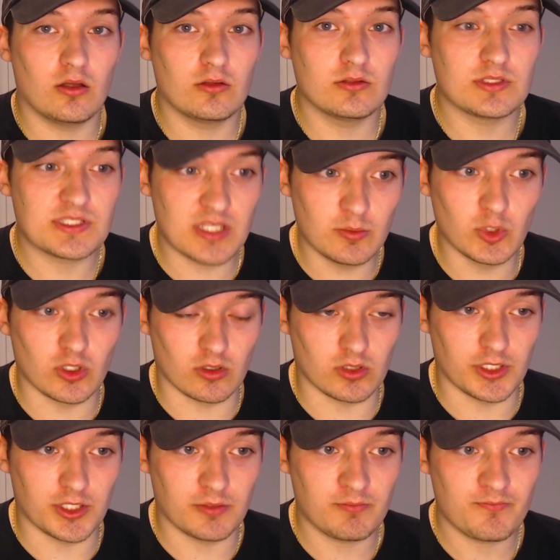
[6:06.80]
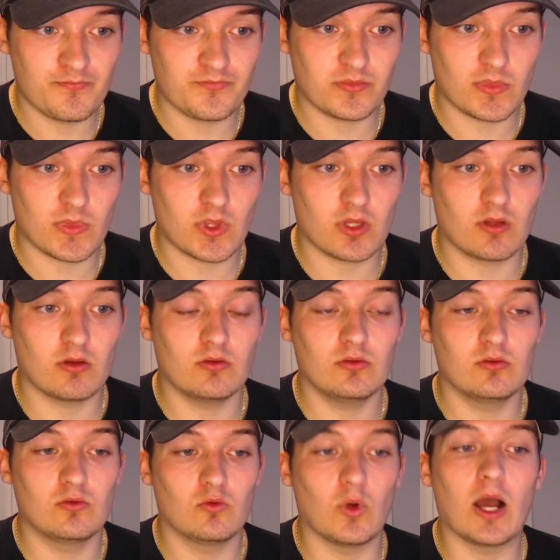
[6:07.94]
similarly,
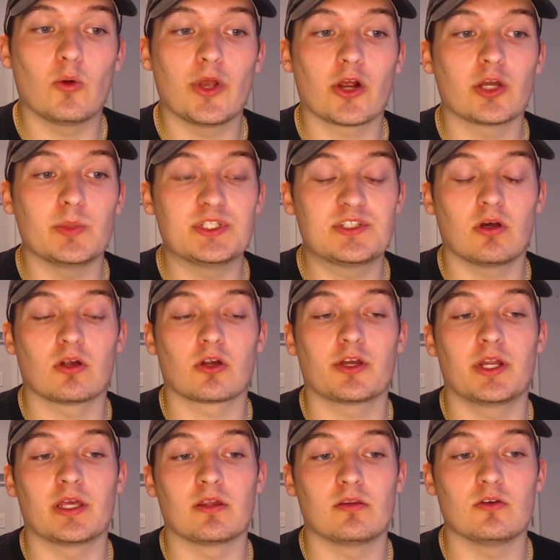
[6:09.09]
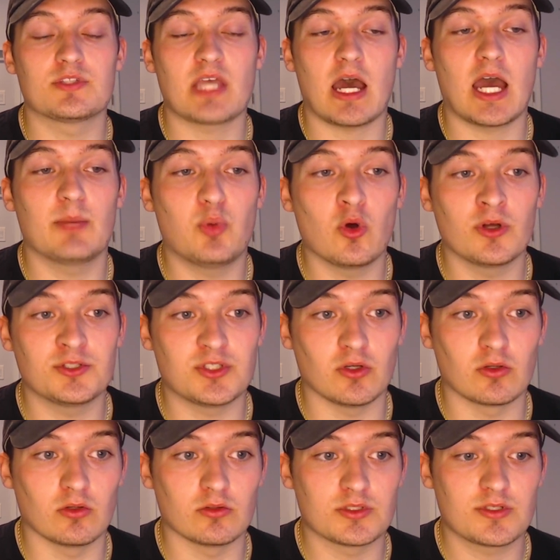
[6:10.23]
while we are going to be targeting those high point
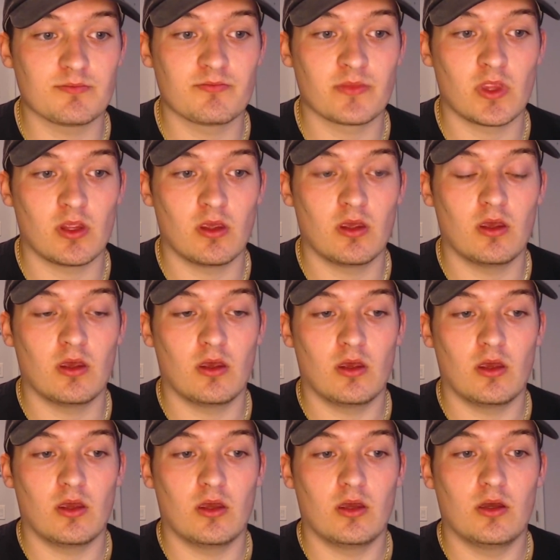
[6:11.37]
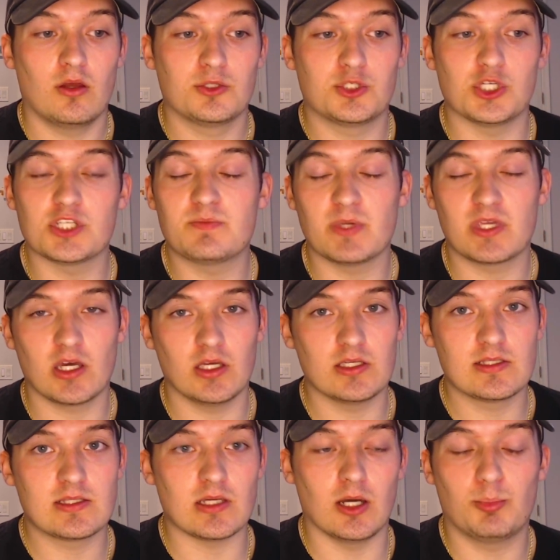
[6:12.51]
totals, just
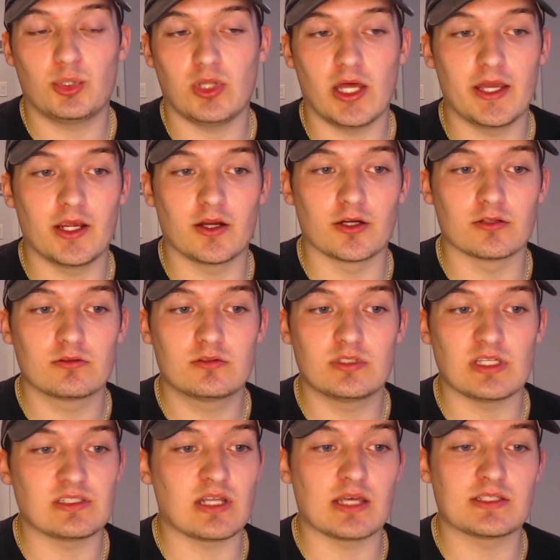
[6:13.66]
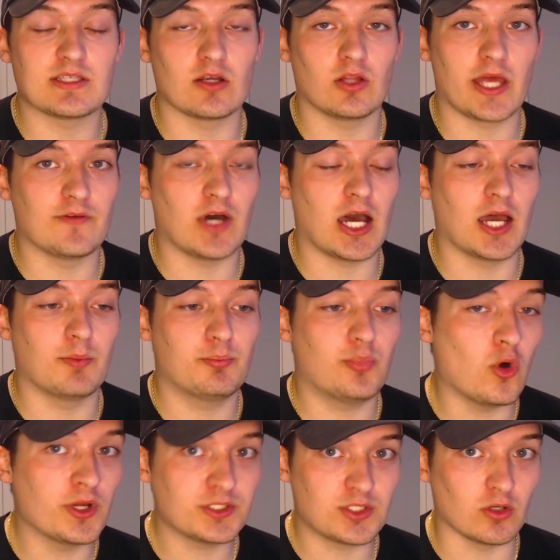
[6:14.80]
because a player doesn't necessarily have a high
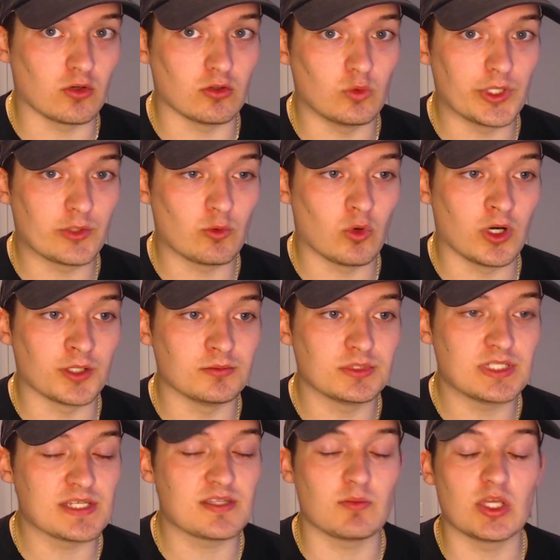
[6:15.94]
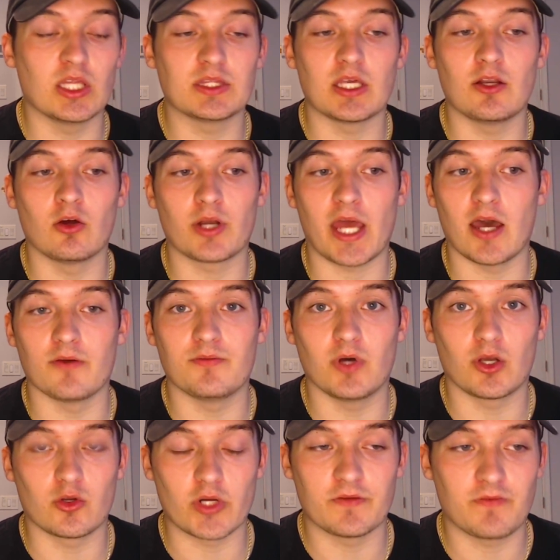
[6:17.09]
point total week one doesn't mean that they don't have a
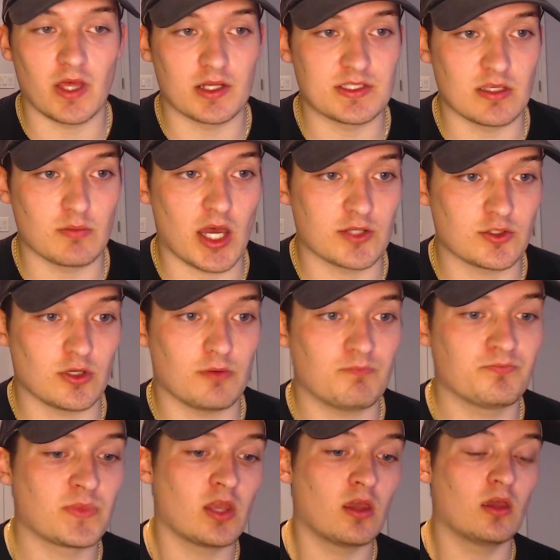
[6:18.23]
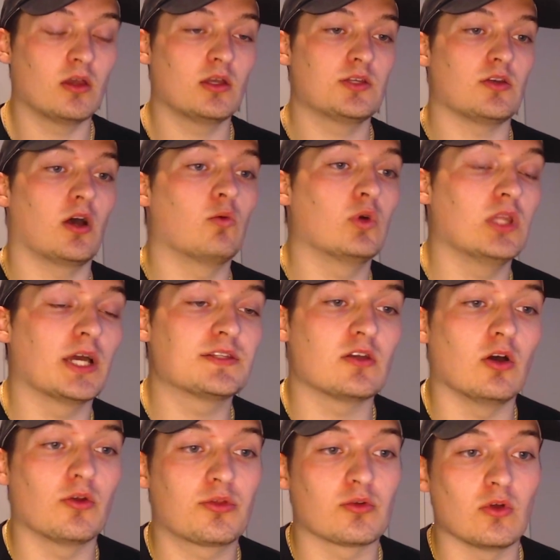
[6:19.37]
great fantasy matchup. So I would like to
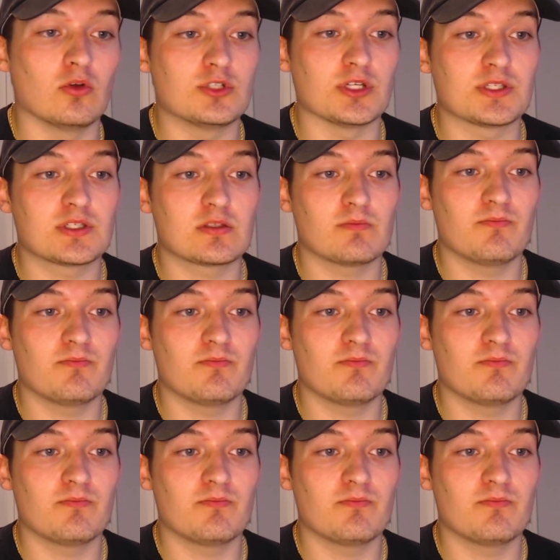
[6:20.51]
go through, just